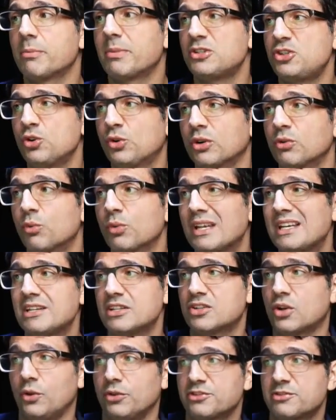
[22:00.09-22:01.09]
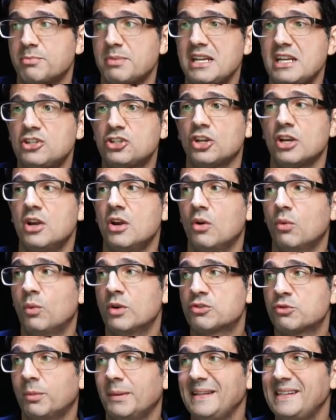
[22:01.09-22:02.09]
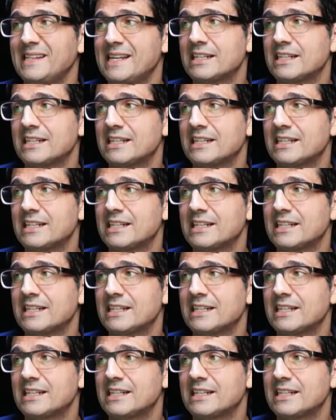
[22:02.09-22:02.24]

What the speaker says: but you can read his whole speech, which will be